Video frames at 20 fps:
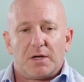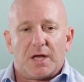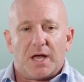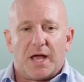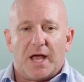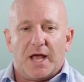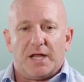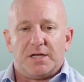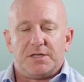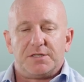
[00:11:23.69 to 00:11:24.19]

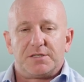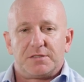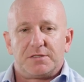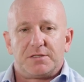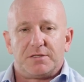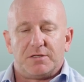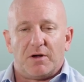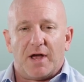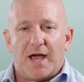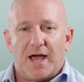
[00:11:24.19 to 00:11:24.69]
and
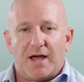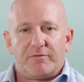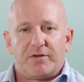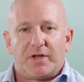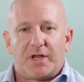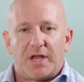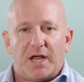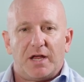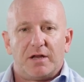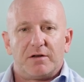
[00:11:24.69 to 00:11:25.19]
to
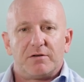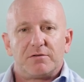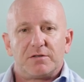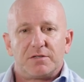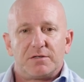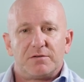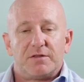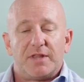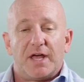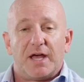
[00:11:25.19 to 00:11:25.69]
advocate
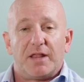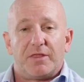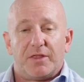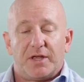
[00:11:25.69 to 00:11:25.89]
that